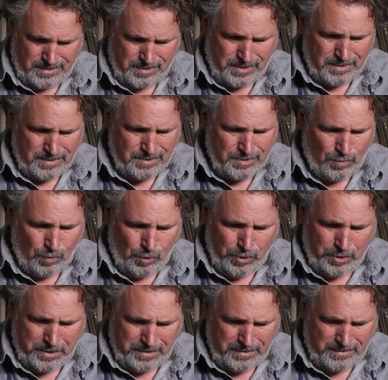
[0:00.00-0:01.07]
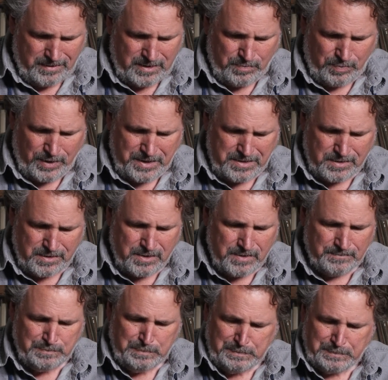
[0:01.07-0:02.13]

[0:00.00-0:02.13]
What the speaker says: to work these presses.